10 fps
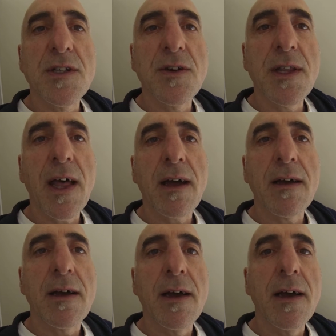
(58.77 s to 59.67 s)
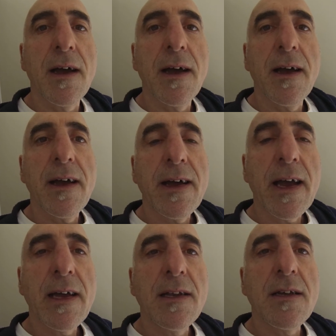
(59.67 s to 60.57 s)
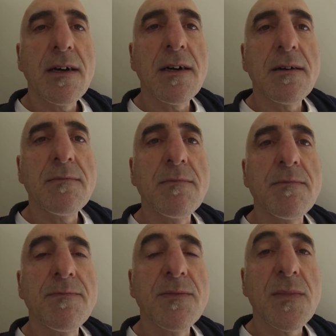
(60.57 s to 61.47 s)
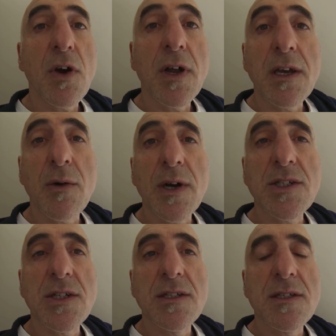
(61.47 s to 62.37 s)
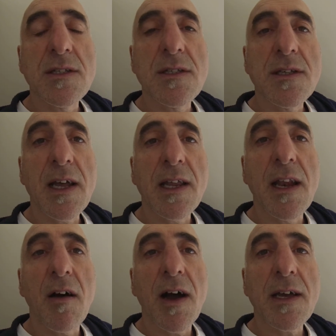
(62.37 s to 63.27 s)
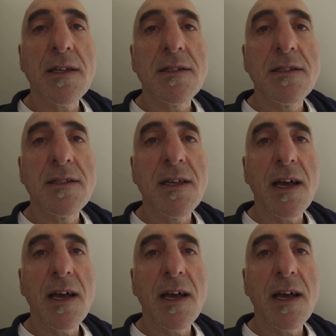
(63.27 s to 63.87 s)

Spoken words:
doing that. And got any questions, any likes,